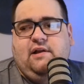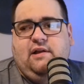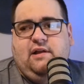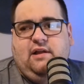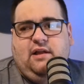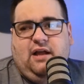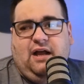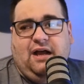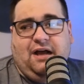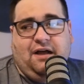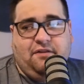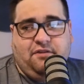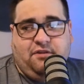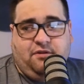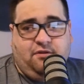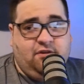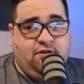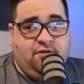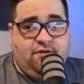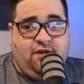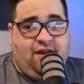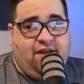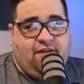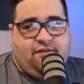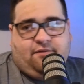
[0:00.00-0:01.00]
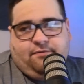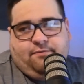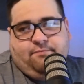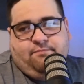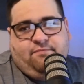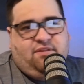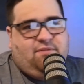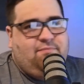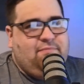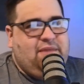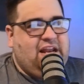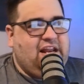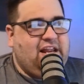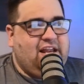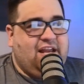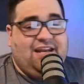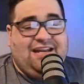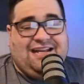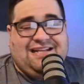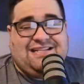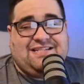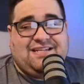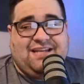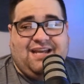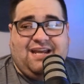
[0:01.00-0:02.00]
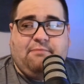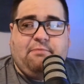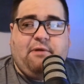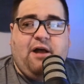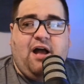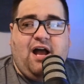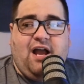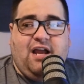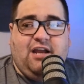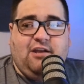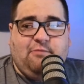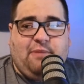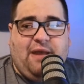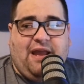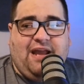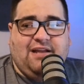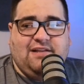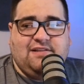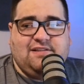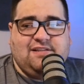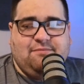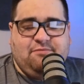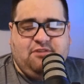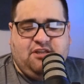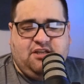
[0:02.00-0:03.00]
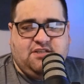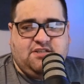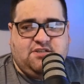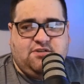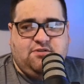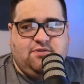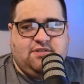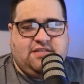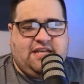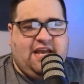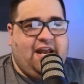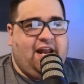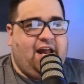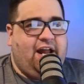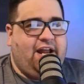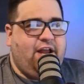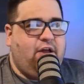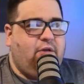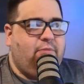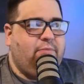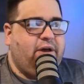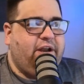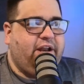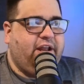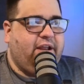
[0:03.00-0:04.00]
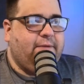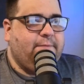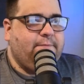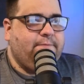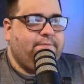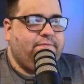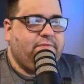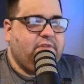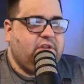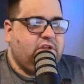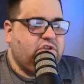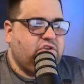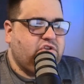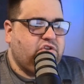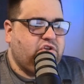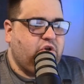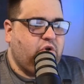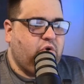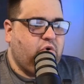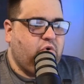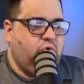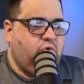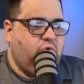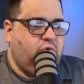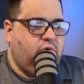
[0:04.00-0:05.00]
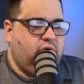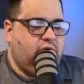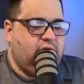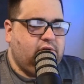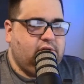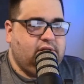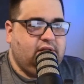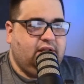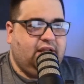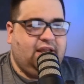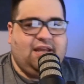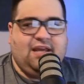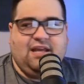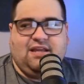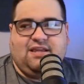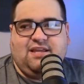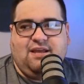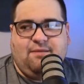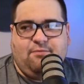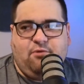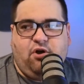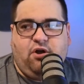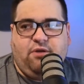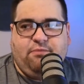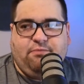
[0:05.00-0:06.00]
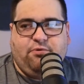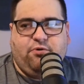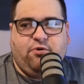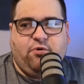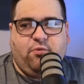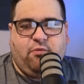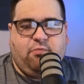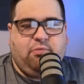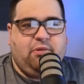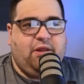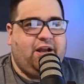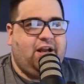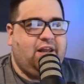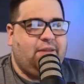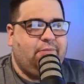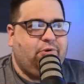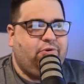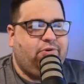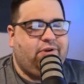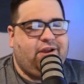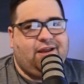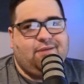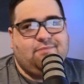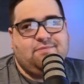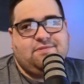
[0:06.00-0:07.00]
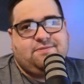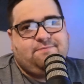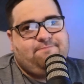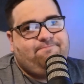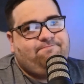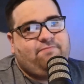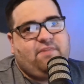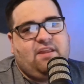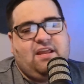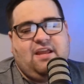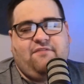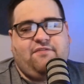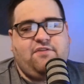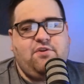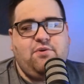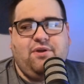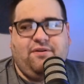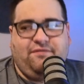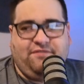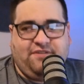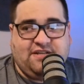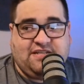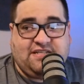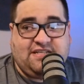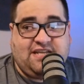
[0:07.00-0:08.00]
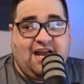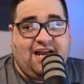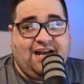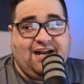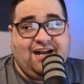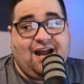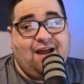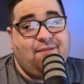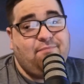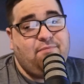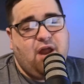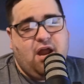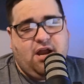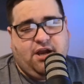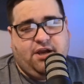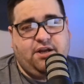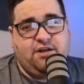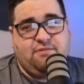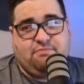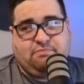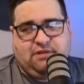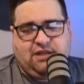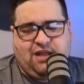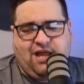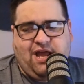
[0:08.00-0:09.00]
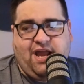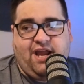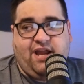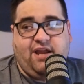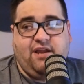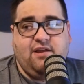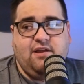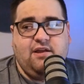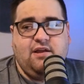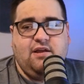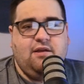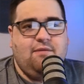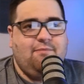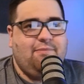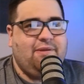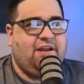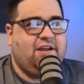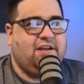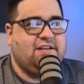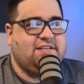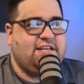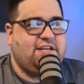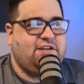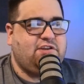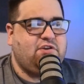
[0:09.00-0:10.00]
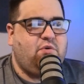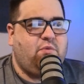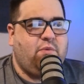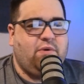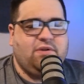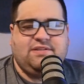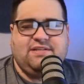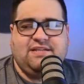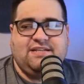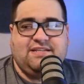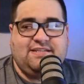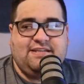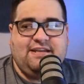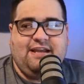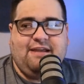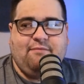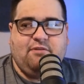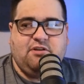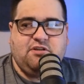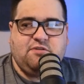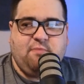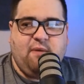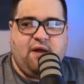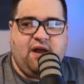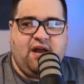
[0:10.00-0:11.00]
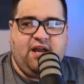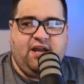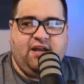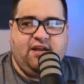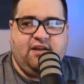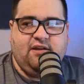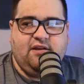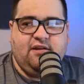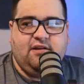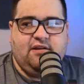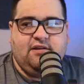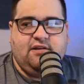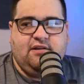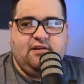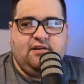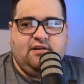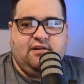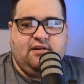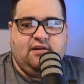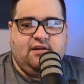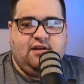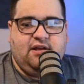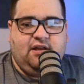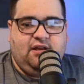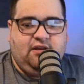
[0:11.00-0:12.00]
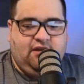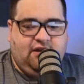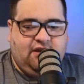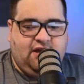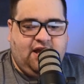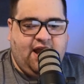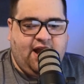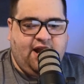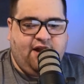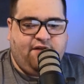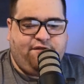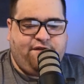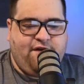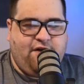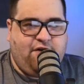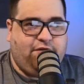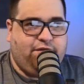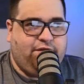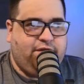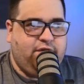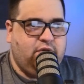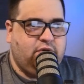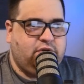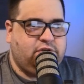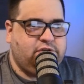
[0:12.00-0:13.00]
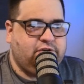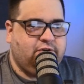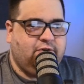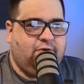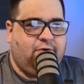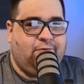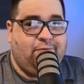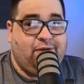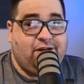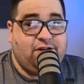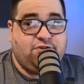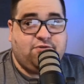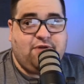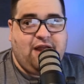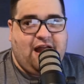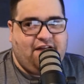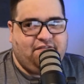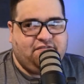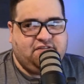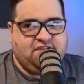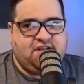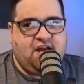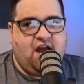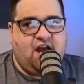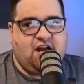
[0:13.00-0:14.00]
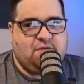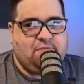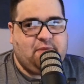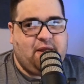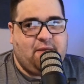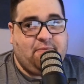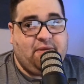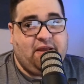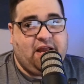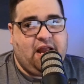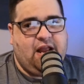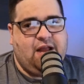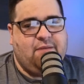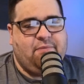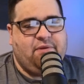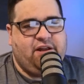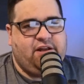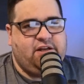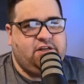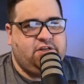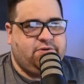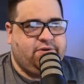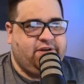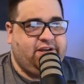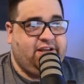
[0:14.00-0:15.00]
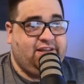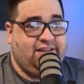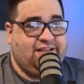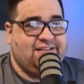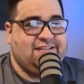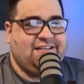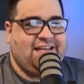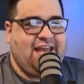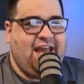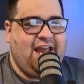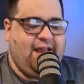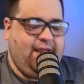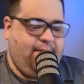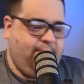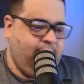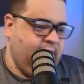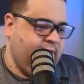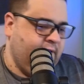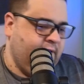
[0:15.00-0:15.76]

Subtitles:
the media needs to get behind paying some of these dudes NIL money to get them on board with playing in the bowl games. If you have decided I'm not going to play because I don't want to damage my NFL future or my draft stock by picking up an injury in this game,